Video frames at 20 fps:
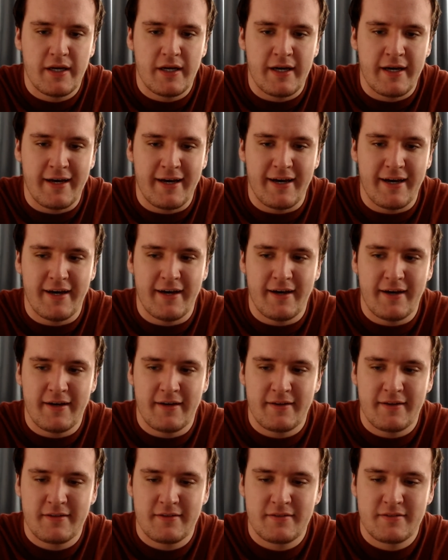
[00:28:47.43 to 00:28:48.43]
So
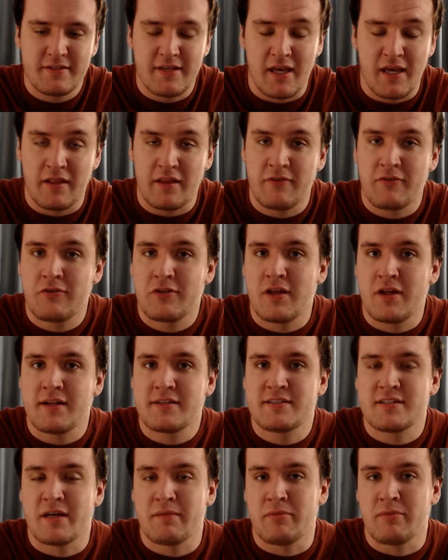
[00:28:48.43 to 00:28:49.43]
yeah, leave your thoughts
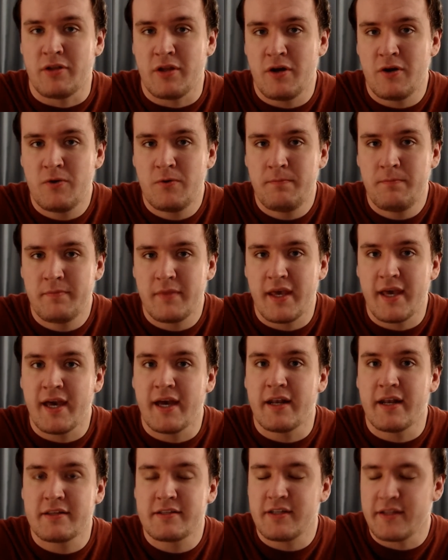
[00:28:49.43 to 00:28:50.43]
down below,
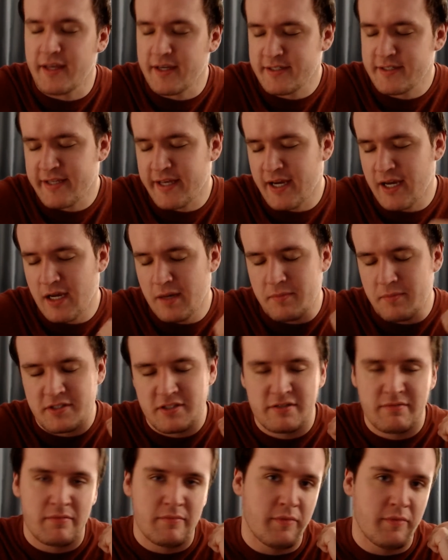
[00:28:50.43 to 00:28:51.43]
and until next time, this
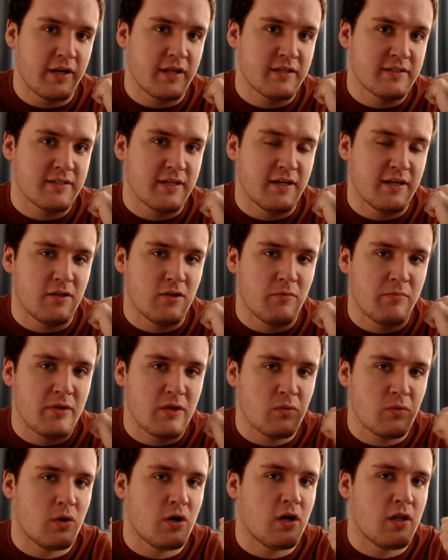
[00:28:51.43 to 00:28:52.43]
has been Mighty Gazelle. Hoping
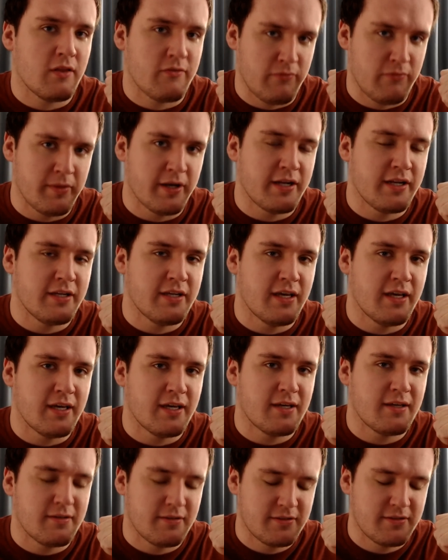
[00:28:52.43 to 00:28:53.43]
you all have a mighty
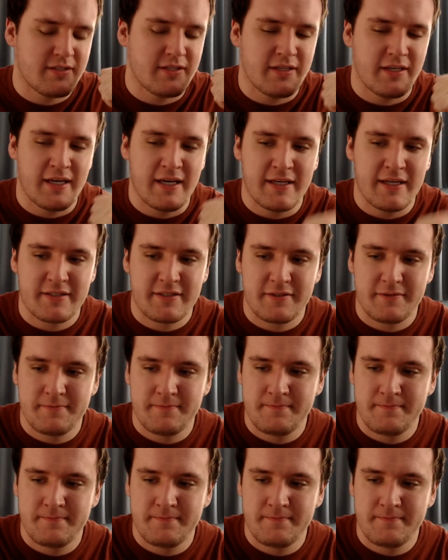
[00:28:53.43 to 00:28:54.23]
day. See you guys.